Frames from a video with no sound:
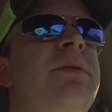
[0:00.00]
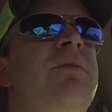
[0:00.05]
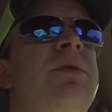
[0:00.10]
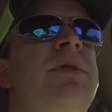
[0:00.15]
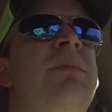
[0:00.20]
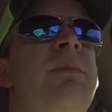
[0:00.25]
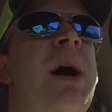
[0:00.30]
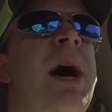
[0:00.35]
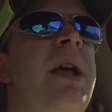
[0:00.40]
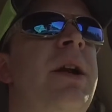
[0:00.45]
it
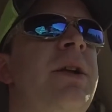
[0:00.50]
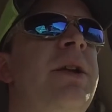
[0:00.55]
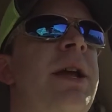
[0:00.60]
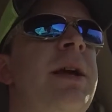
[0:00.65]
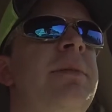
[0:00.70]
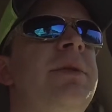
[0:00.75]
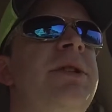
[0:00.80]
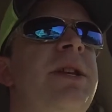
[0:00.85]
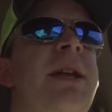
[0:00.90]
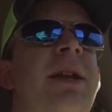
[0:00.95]
was minor
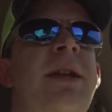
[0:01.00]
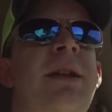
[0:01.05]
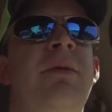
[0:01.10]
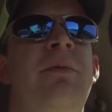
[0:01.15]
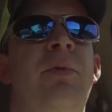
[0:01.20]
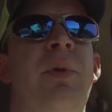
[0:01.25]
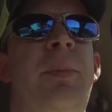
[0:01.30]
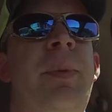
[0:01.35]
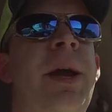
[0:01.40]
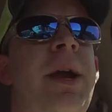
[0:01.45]
damage, they
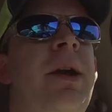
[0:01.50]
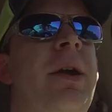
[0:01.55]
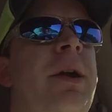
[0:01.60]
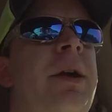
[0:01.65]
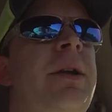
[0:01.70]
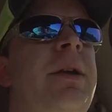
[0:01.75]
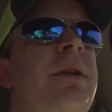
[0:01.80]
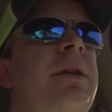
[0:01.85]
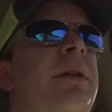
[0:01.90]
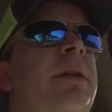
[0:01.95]
didn't repair
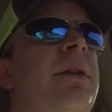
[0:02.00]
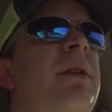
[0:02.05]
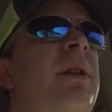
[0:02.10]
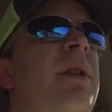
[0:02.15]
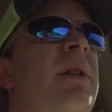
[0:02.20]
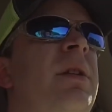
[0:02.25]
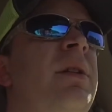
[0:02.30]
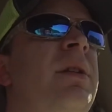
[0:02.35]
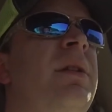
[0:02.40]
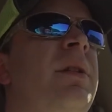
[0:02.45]
it.
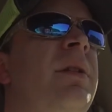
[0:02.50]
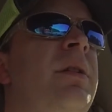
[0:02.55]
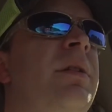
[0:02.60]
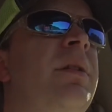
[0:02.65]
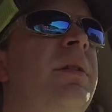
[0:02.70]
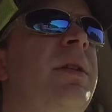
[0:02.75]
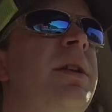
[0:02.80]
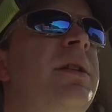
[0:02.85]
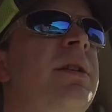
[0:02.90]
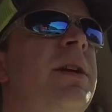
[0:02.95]

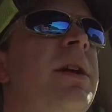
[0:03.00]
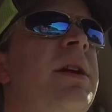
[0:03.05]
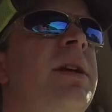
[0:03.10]
I